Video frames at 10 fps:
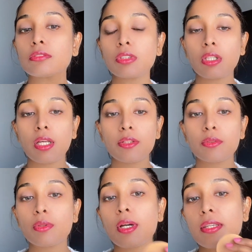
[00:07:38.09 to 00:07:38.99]
Well, I
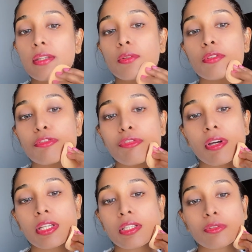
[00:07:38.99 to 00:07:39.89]
don't know, I can't
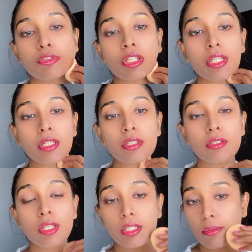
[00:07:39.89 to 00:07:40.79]
find it over here
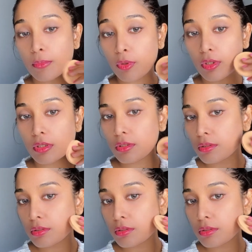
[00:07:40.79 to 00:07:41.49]
anymore.